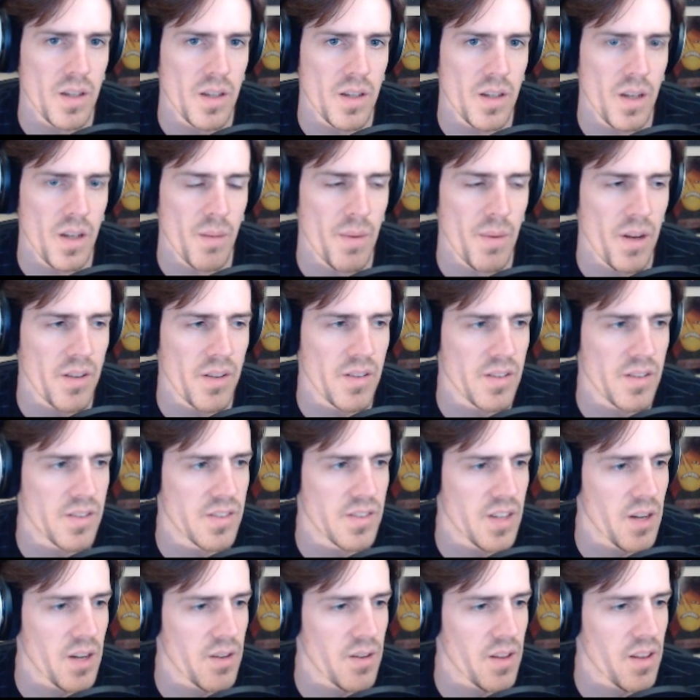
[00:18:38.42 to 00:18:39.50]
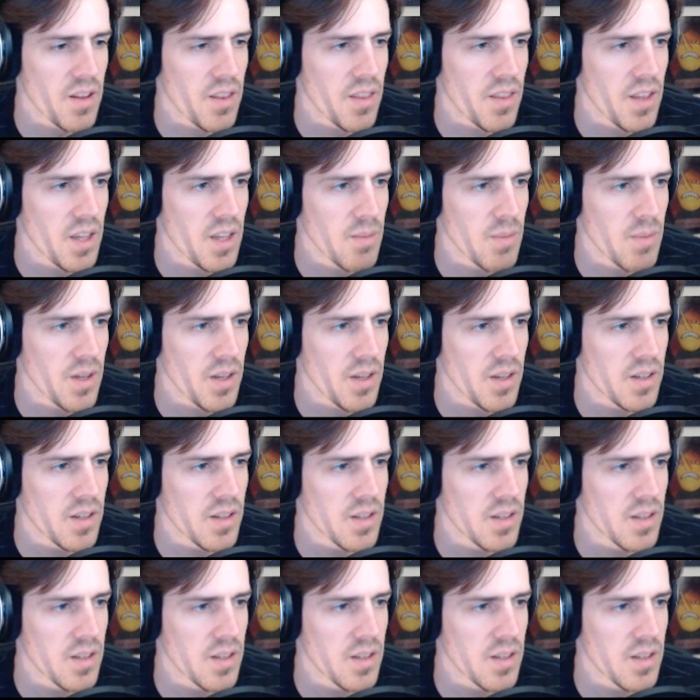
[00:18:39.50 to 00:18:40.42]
It makes the sound that they make.